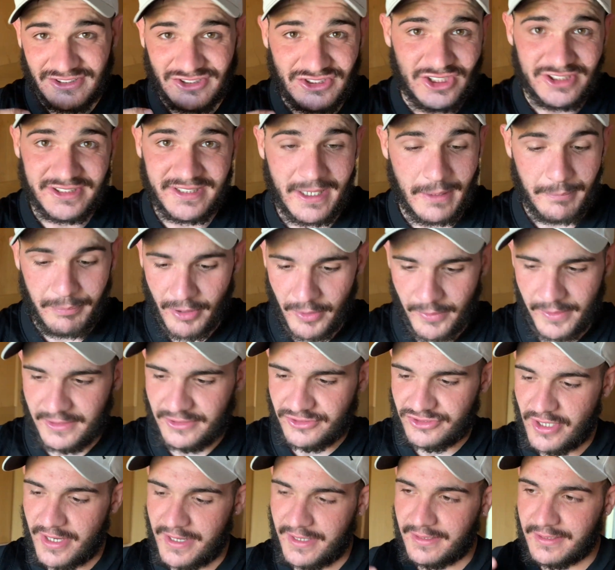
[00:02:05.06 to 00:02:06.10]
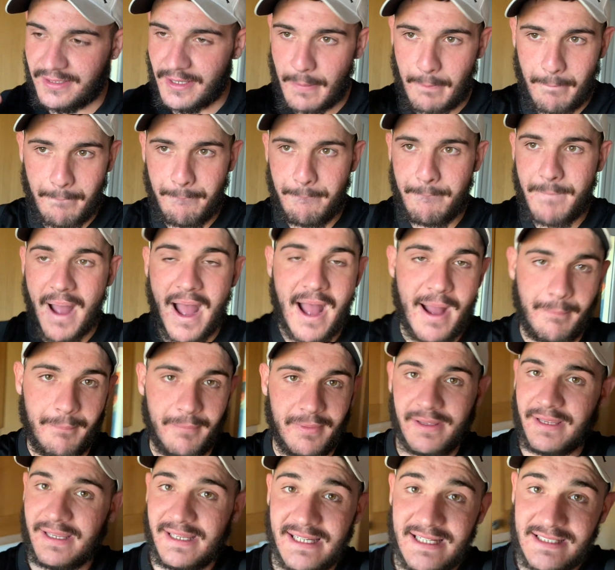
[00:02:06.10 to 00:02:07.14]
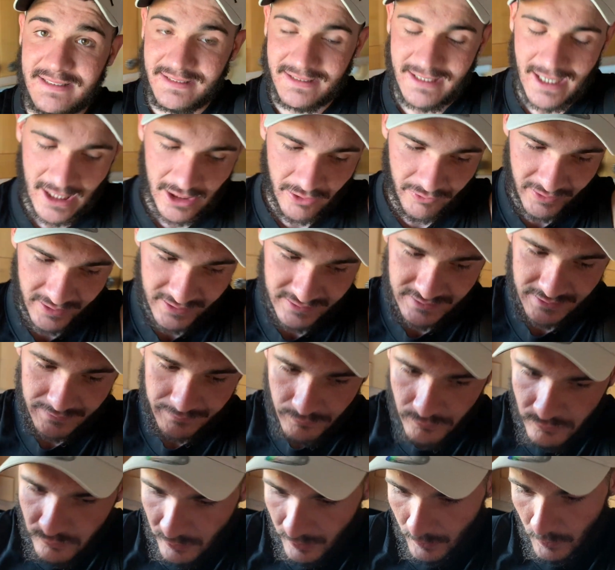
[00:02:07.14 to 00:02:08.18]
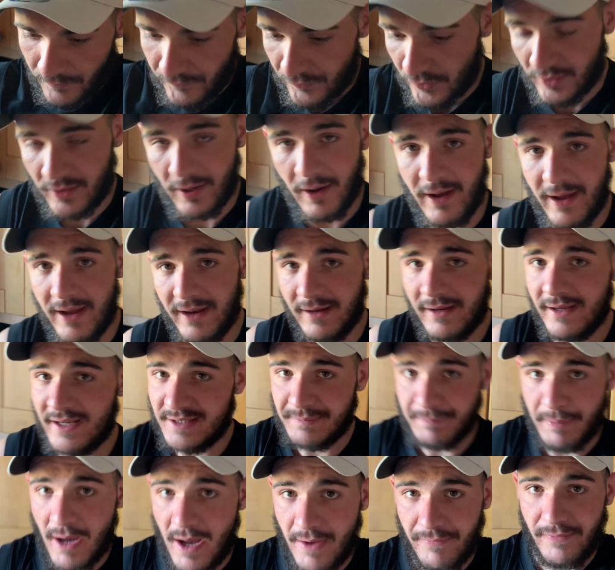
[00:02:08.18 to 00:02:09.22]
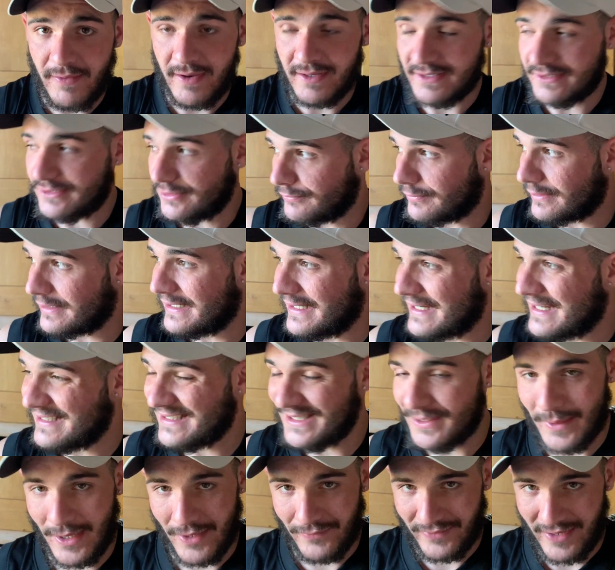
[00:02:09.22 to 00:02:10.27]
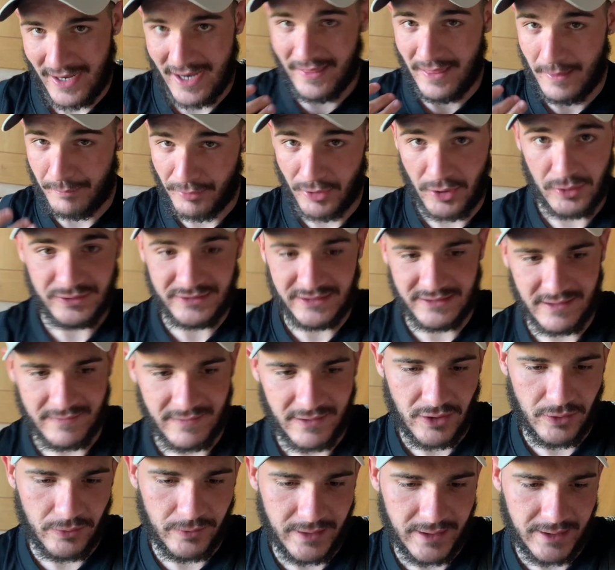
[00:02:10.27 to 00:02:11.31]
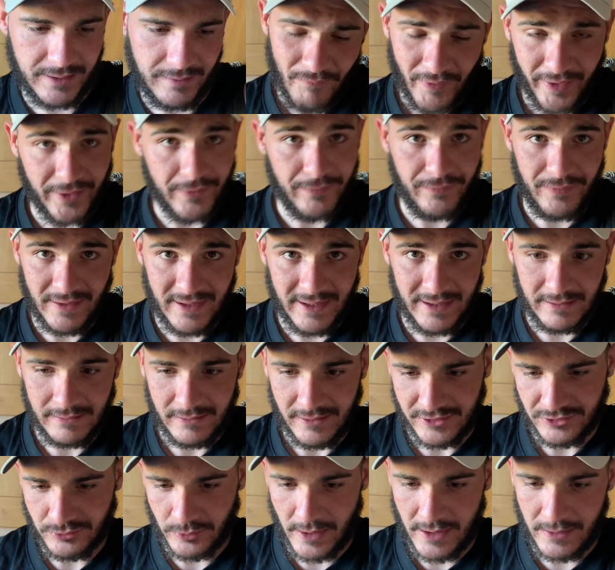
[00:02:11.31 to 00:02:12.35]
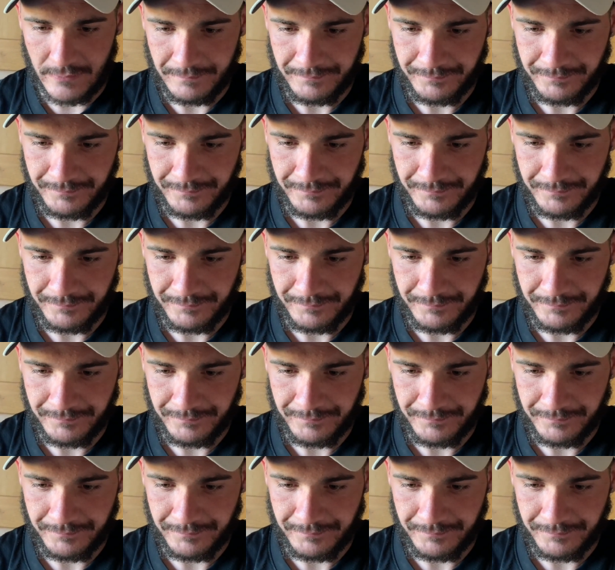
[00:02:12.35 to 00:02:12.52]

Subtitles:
just in a protein shake. Bam, easy calories. If you're cutting, it's perfect. It's a really easy way of getting the protein in that you need. Very filling as well.